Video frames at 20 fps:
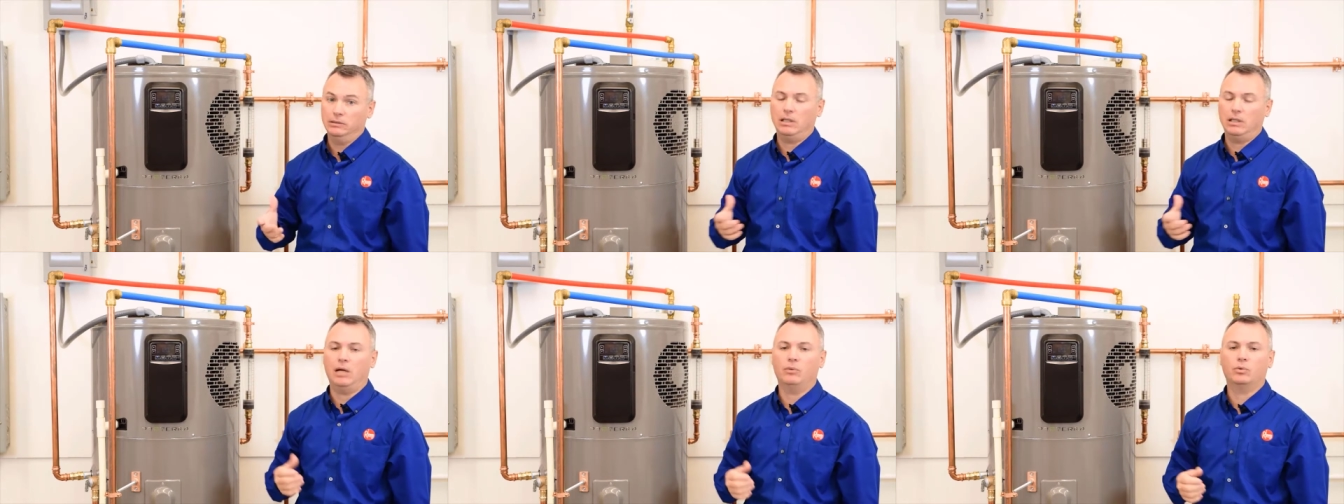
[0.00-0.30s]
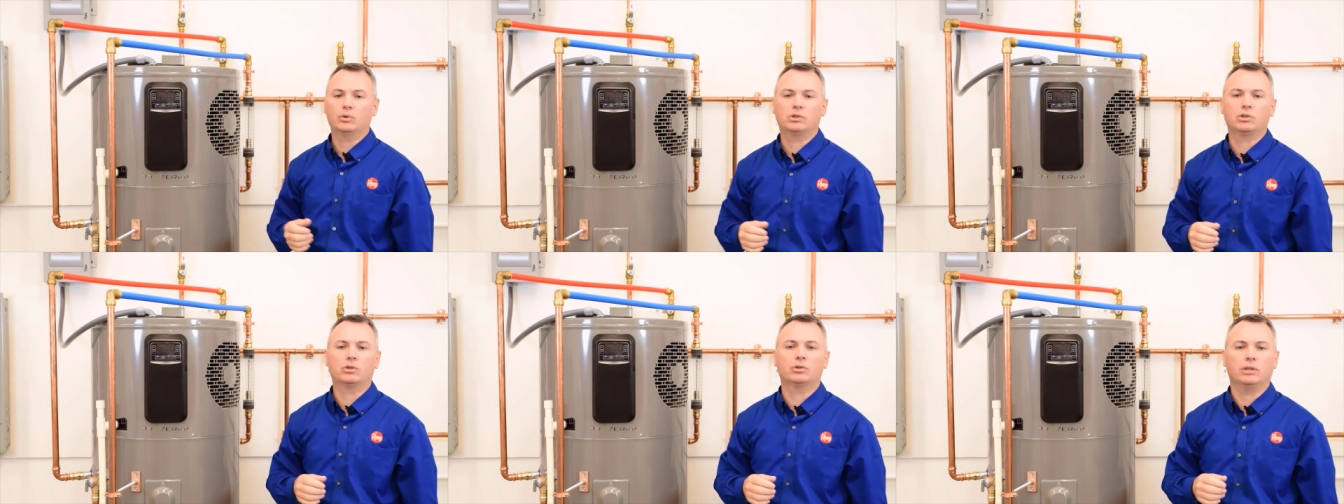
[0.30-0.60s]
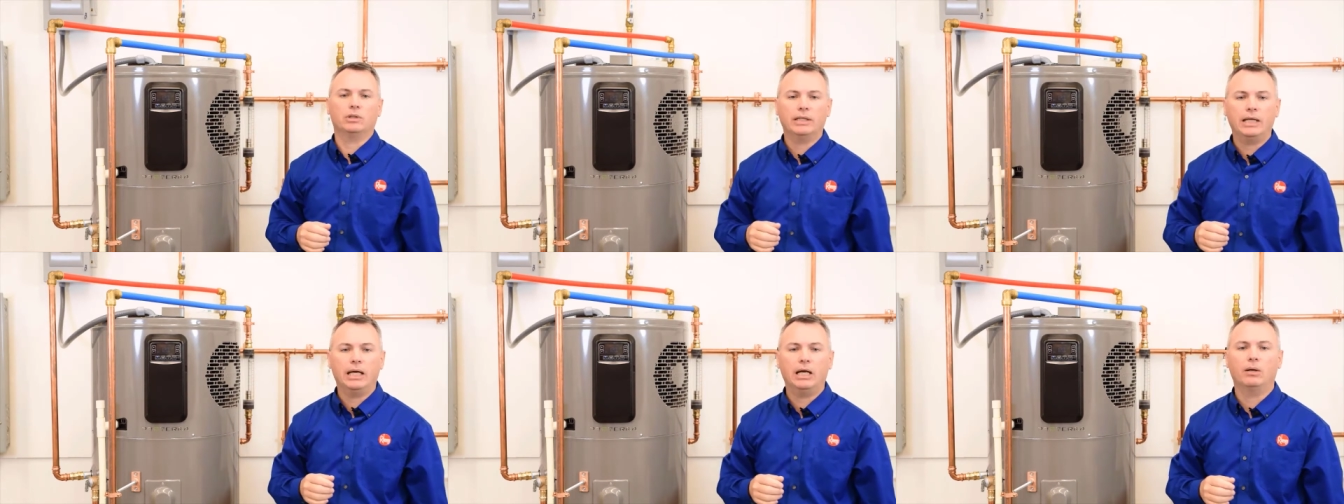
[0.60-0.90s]
That would
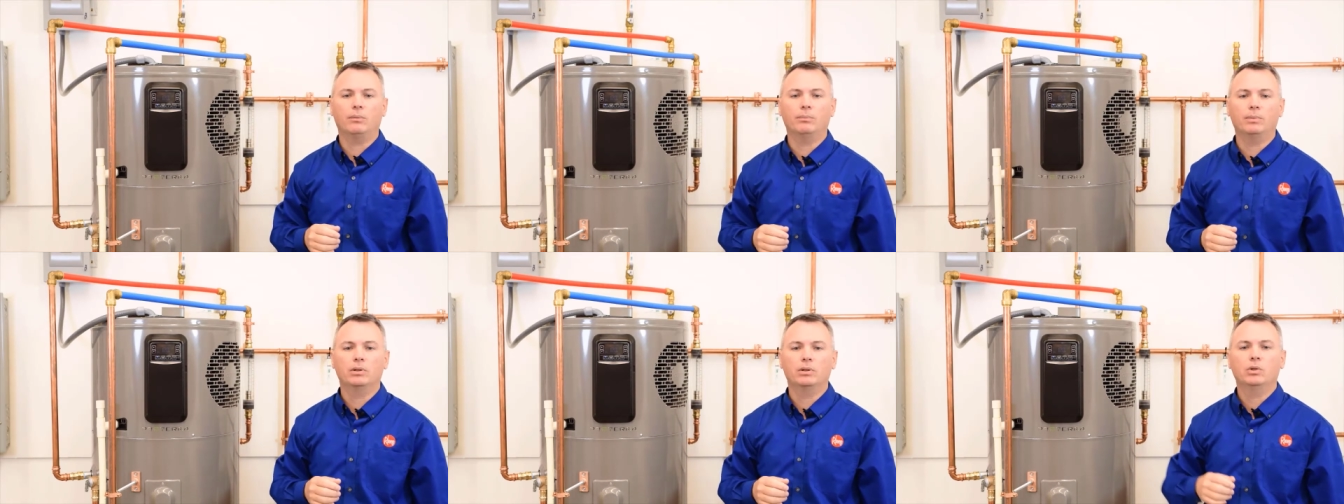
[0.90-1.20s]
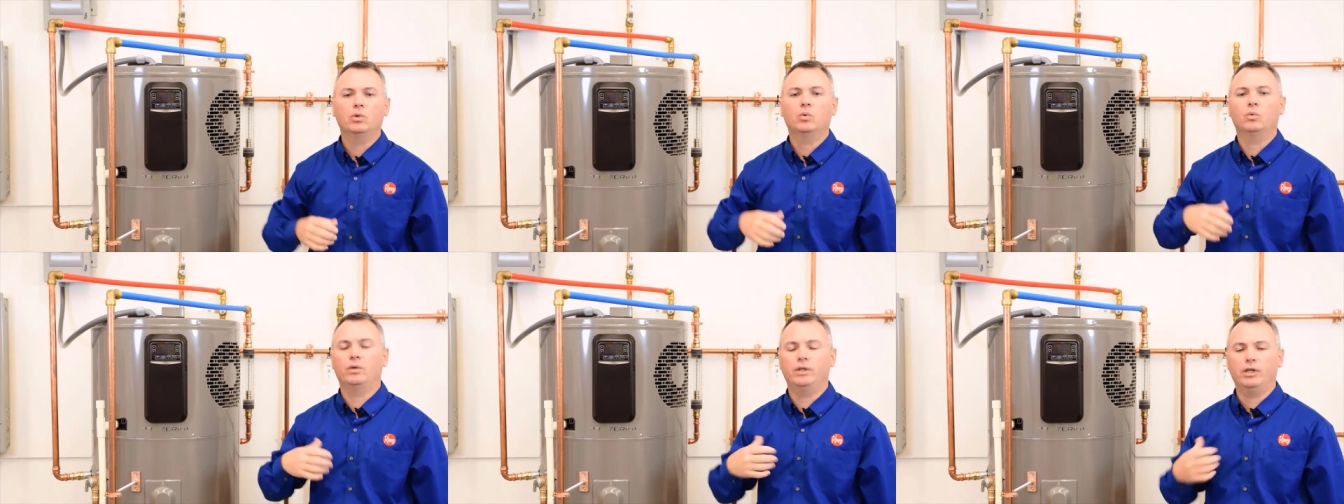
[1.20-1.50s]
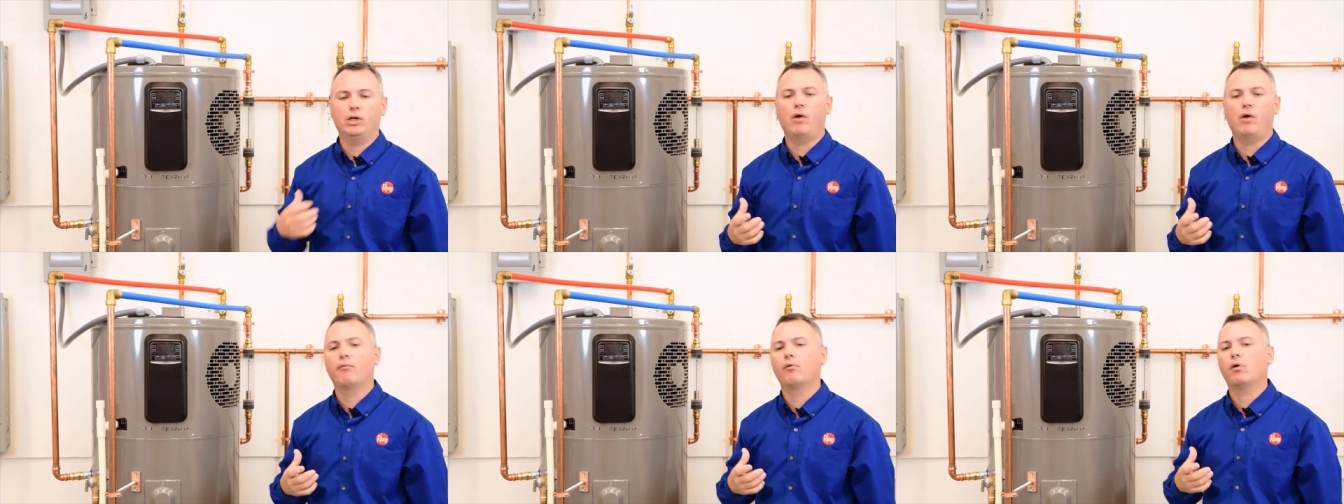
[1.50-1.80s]
certainly help with
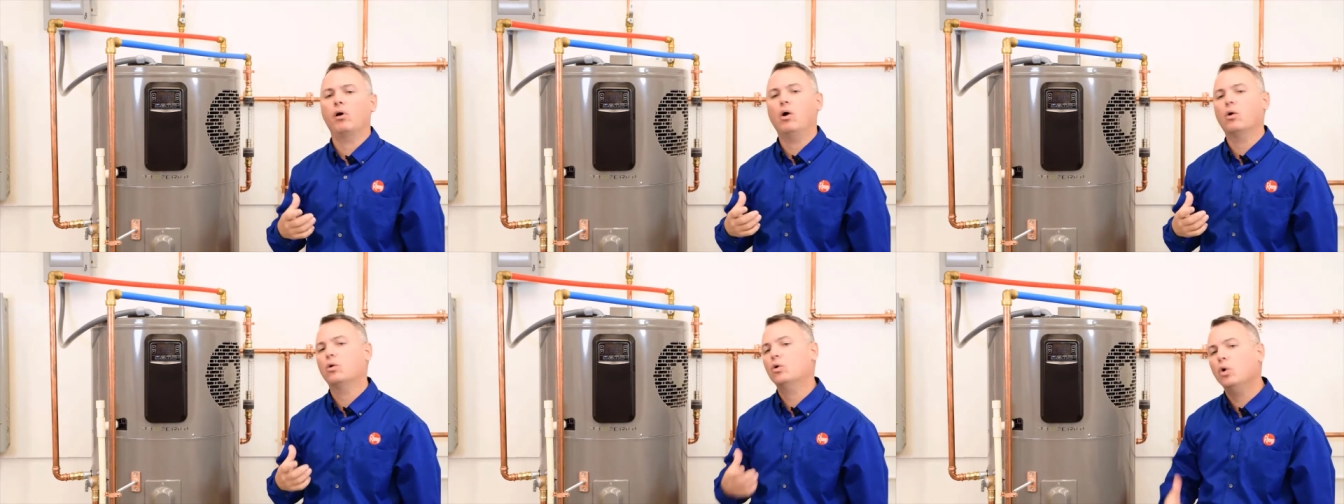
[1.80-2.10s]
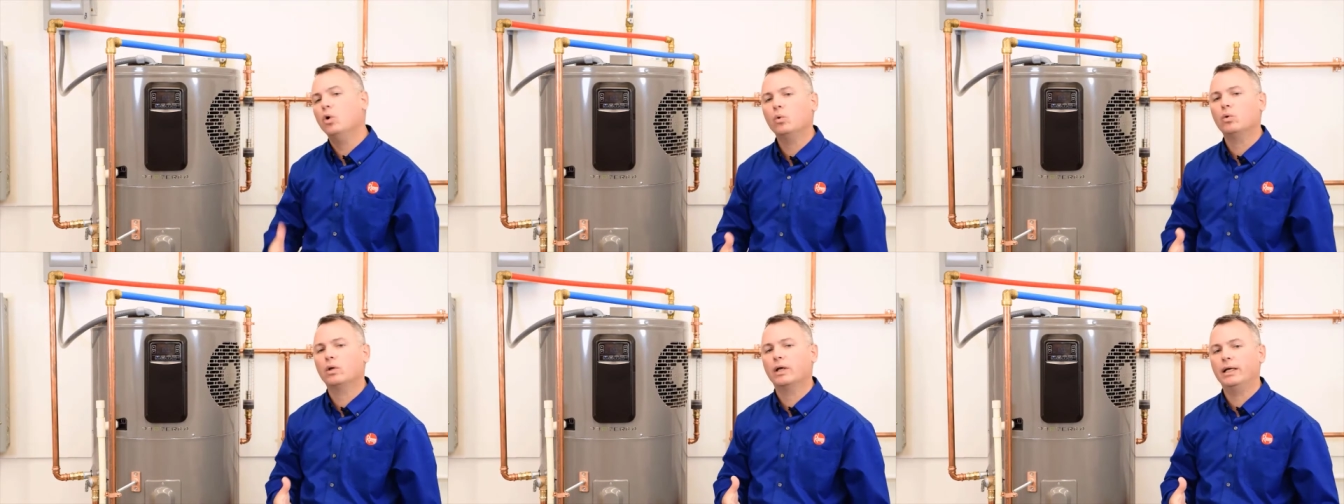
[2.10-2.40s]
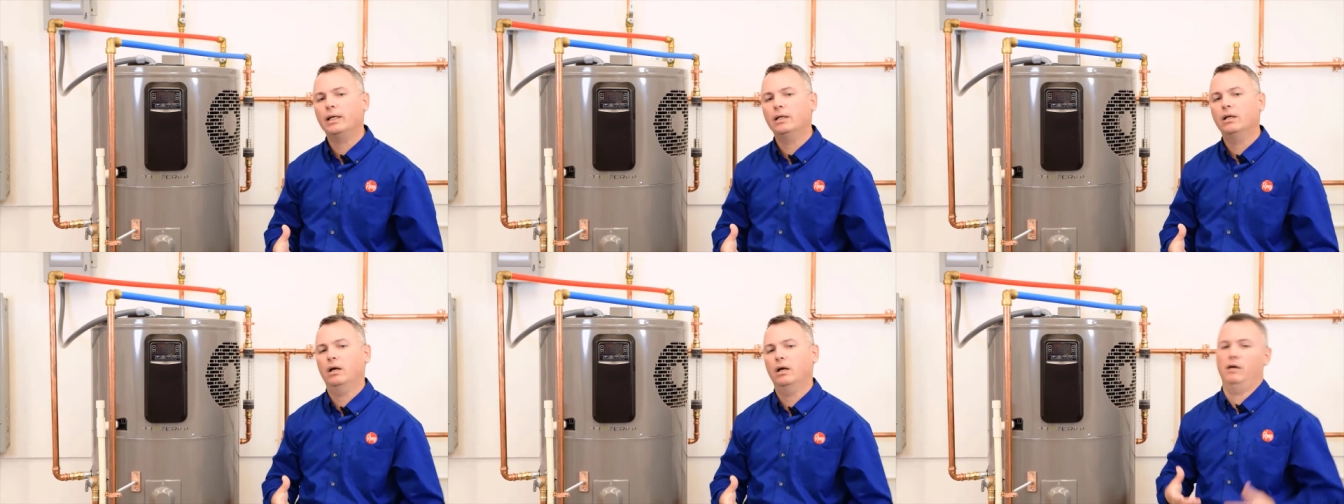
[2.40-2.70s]
the overall
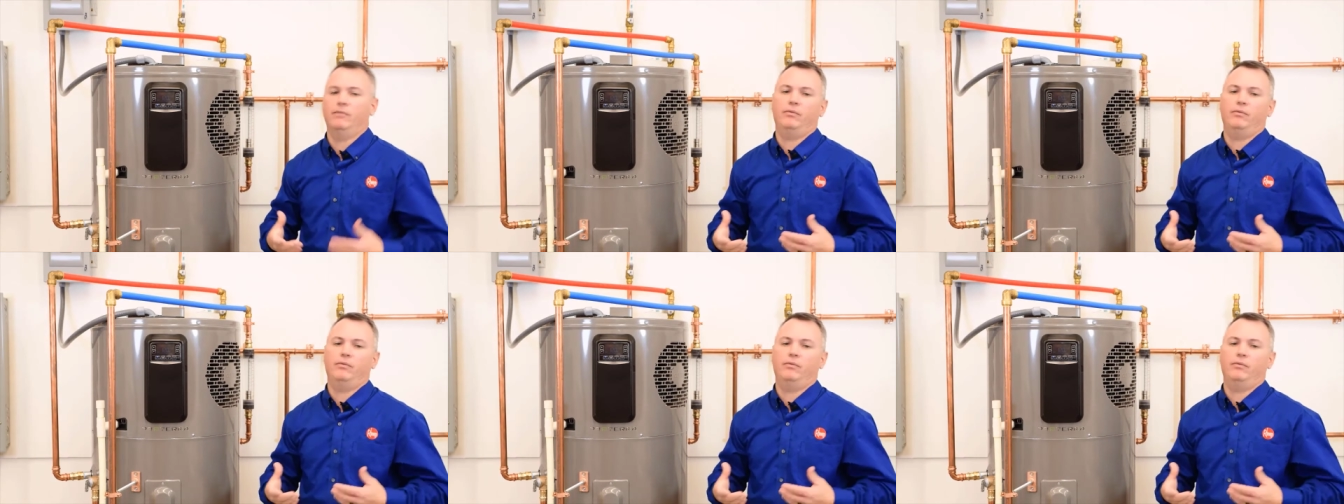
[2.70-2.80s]
cooling